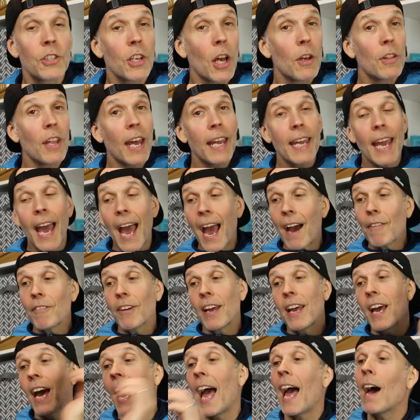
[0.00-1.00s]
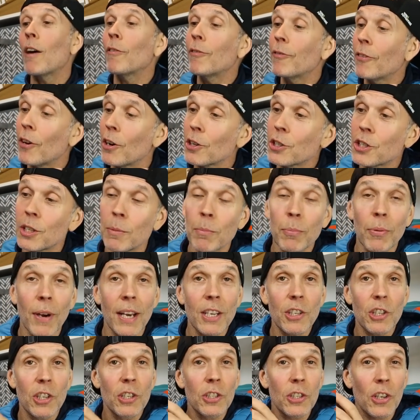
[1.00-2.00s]
So there you have it, our first
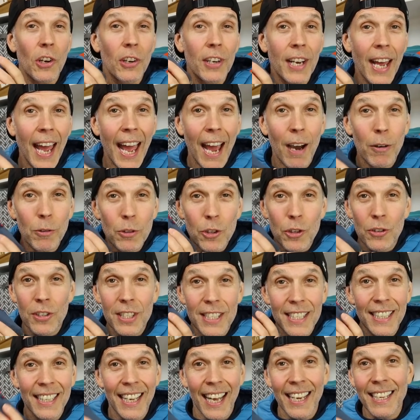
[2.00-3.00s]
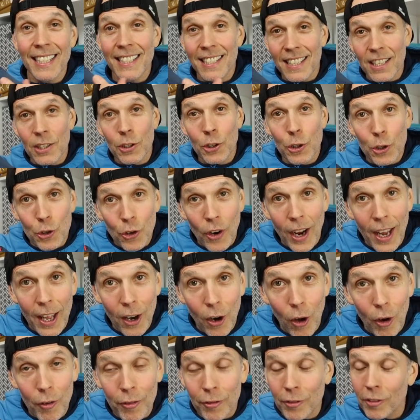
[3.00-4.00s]
impressions on Altra's latest
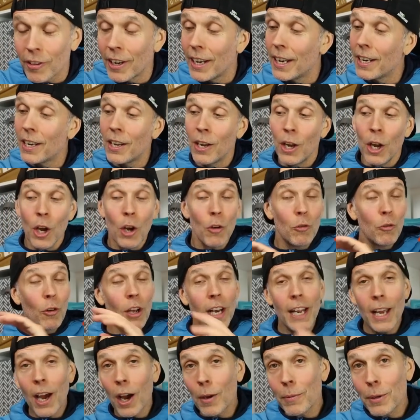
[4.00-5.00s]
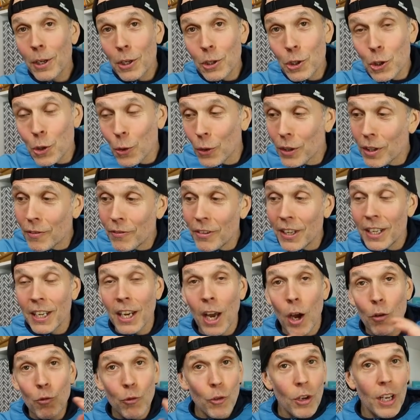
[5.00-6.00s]
trail offering. Really hope you enjoyed the
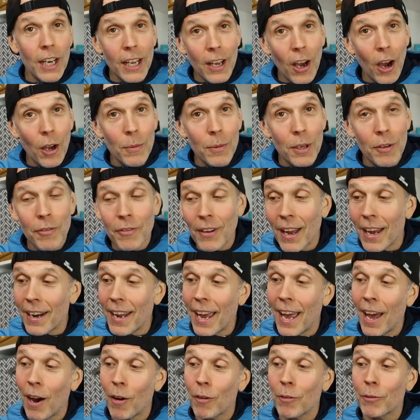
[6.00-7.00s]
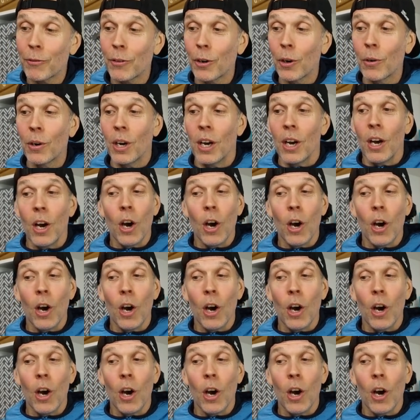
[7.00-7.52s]
video, really hope you found it helpful.